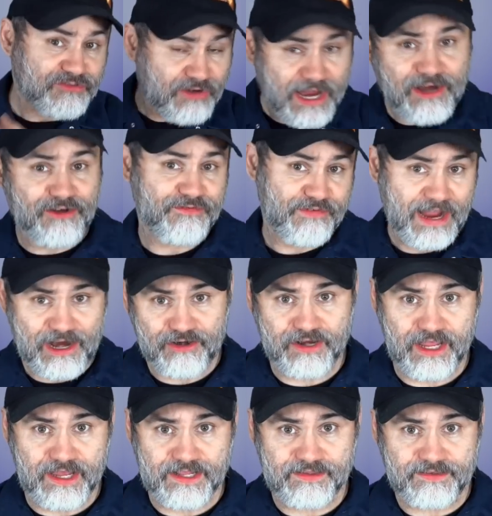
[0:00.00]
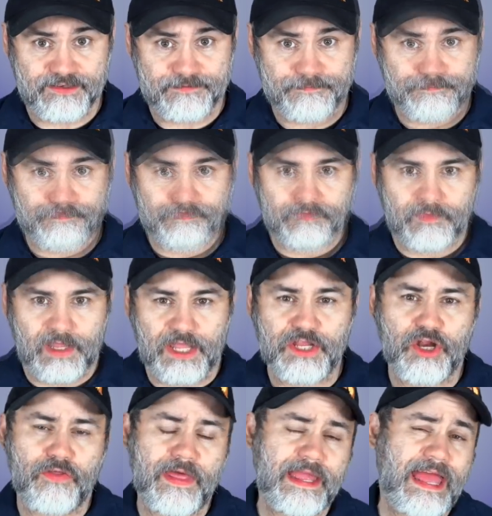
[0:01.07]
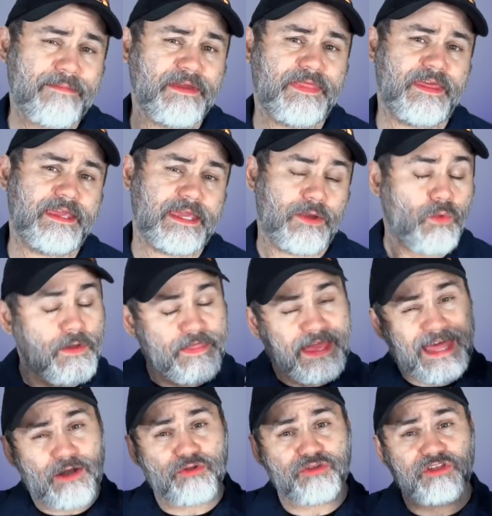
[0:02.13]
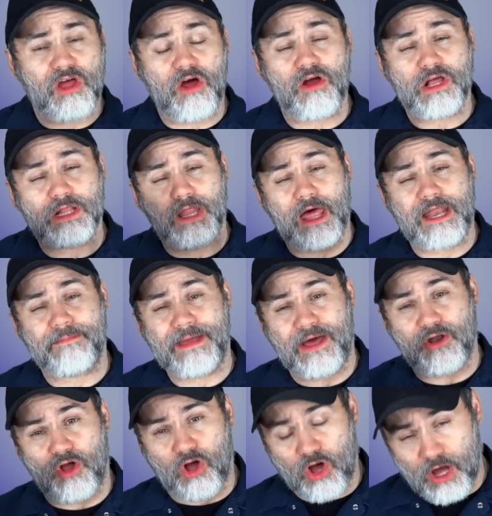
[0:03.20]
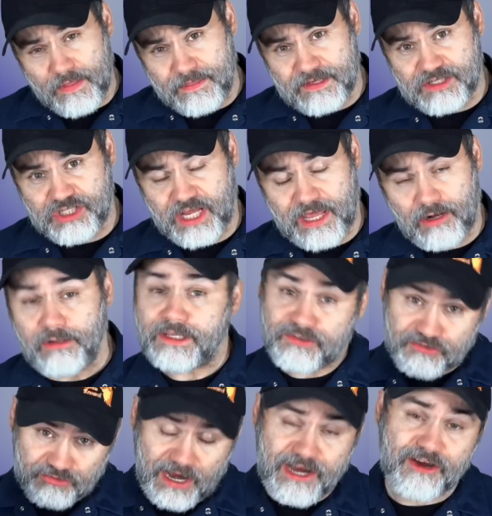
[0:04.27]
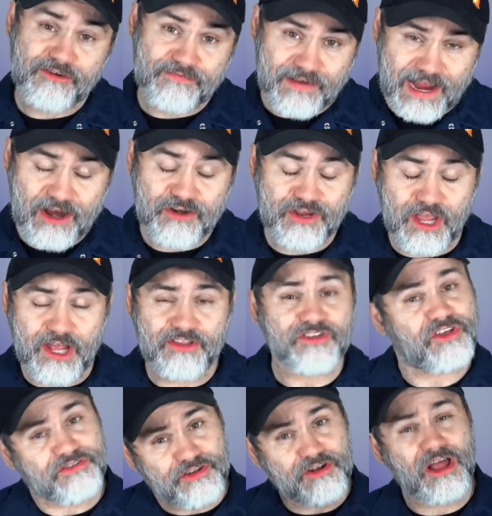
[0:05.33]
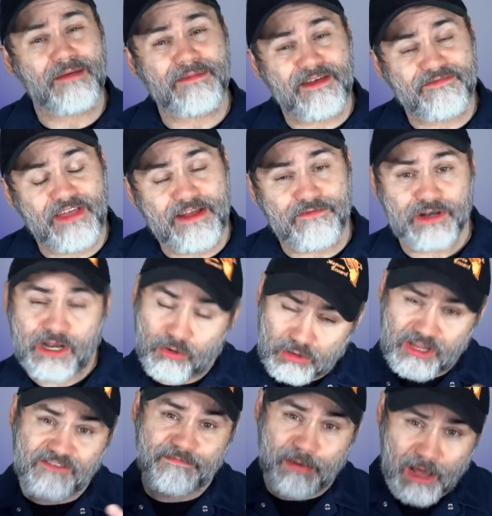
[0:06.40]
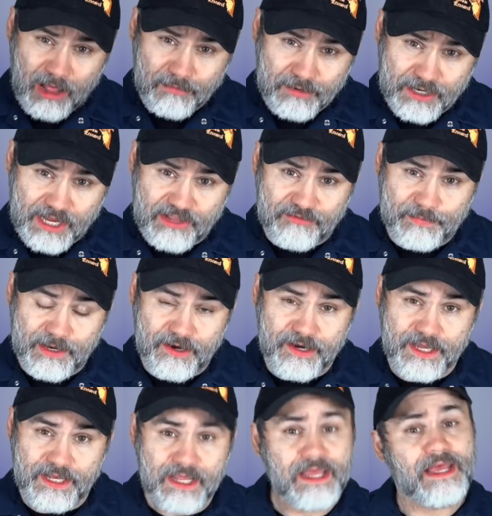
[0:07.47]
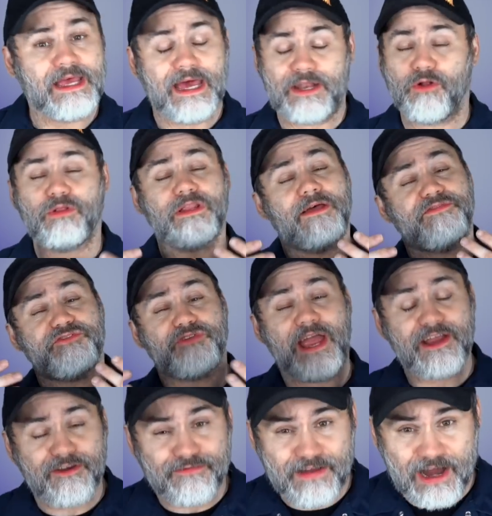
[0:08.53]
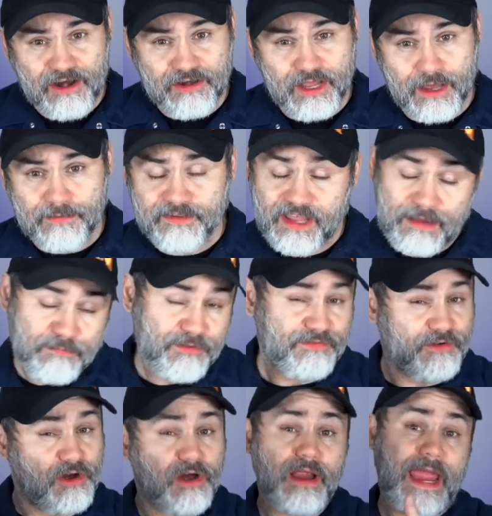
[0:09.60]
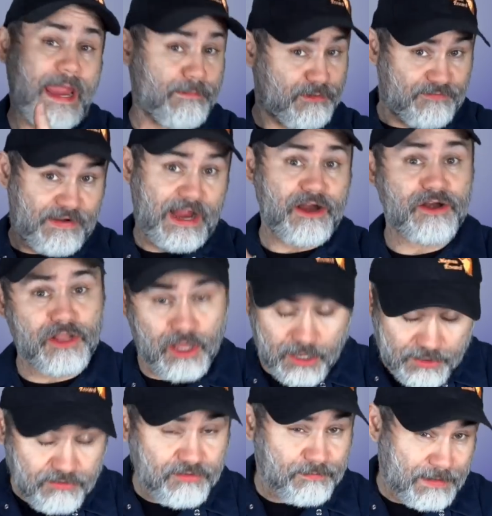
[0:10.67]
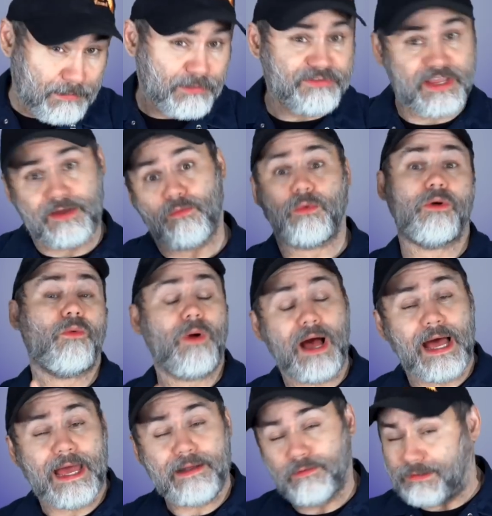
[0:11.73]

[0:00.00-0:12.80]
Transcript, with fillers: striker fired guns. And you know, that got me thinking. One thing I don't talk a lot about on this channel is striker fired guns because they're not my favorite. I don't love polymer guns, period. I don't love striker fired guns. I prefer hammer fired guns. And people say, well, why?